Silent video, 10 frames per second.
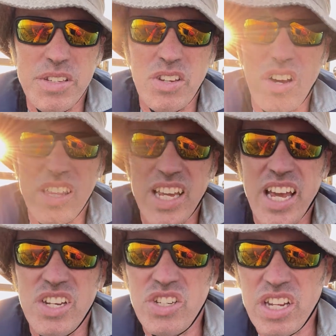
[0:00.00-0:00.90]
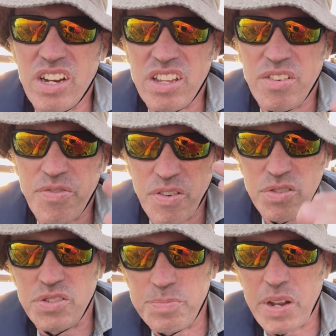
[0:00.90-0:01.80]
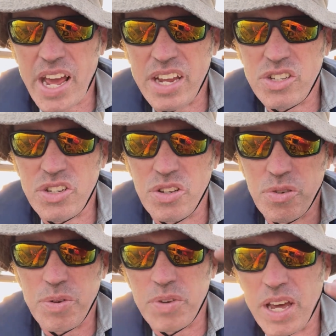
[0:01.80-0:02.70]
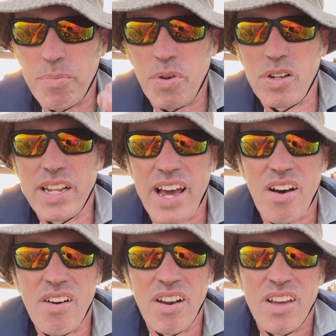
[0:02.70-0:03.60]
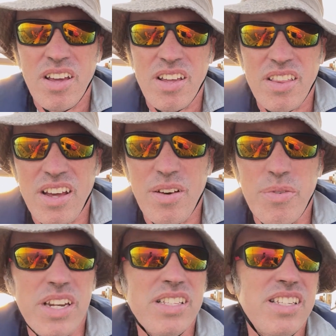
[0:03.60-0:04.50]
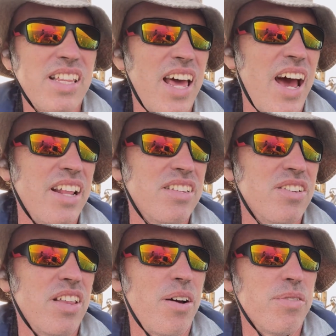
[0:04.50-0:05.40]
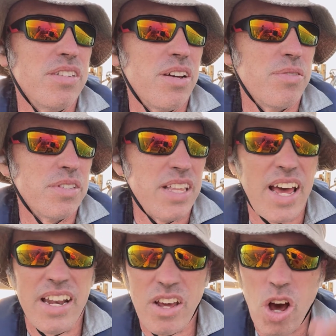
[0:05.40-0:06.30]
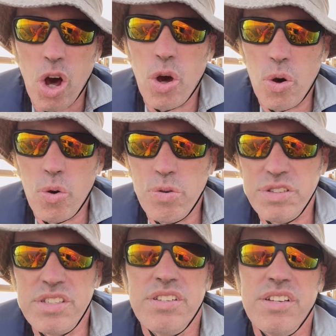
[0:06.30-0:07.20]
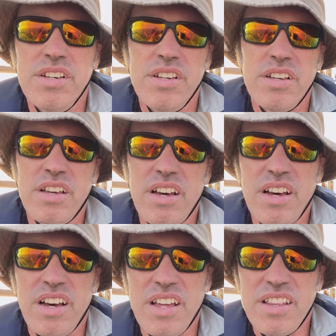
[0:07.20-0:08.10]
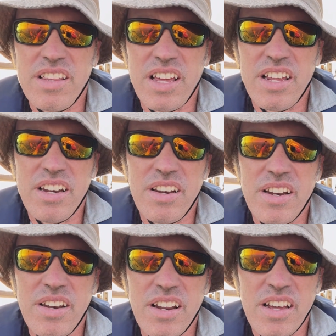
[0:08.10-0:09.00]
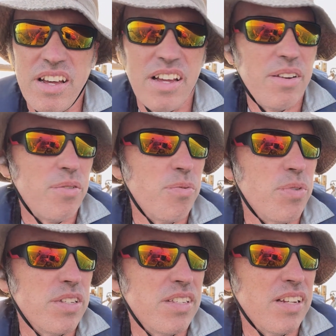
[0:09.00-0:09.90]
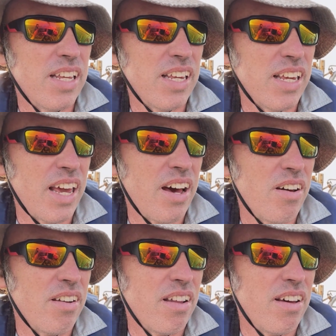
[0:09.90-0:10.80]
we saw in the engine on the first splash too when we got pulled out, we didn't see that. So there was that hose that was leaking out